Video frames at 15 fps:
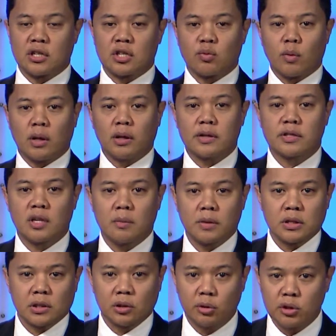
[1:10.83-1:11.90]
as well as some
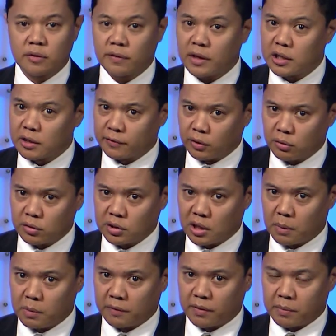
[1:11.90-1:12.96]
exclusive interviews
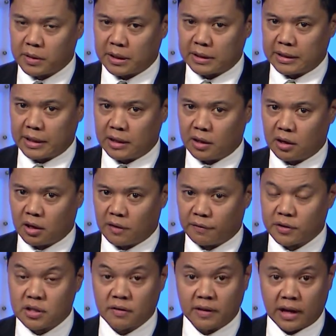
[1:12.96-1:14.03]
coming from the Canadian
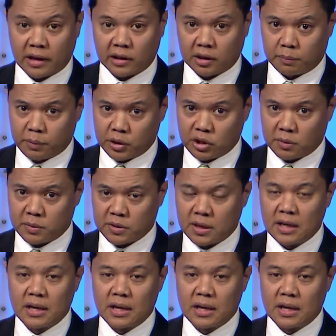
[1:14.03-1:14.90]
Conference of Catholic Bishops'